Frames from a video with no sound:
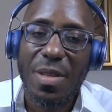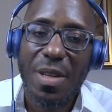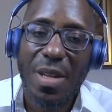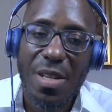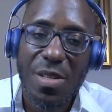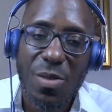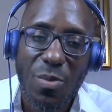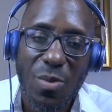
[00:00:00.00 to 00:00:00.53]

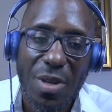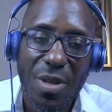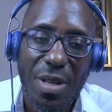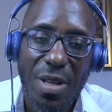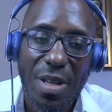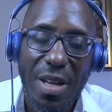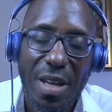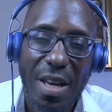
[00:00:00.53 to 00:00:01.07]
That's
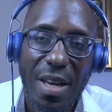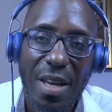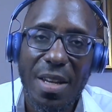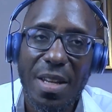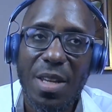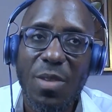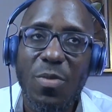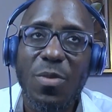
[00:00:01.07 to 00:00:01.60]
one. And
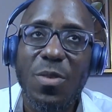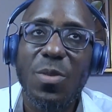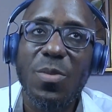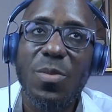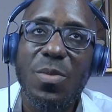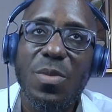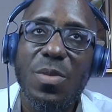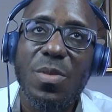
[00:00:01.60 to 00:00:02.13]
if
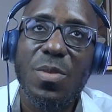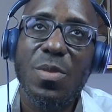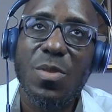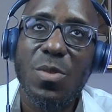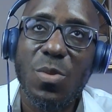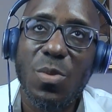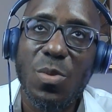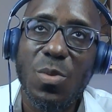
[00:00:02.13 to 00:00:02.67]
you
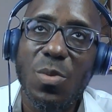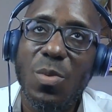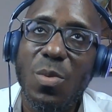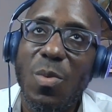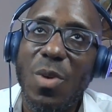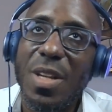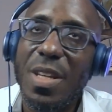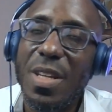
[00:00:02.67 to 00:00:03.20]
do,
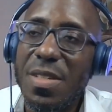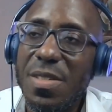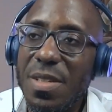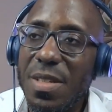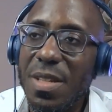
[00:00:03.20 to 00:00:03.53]
what is it?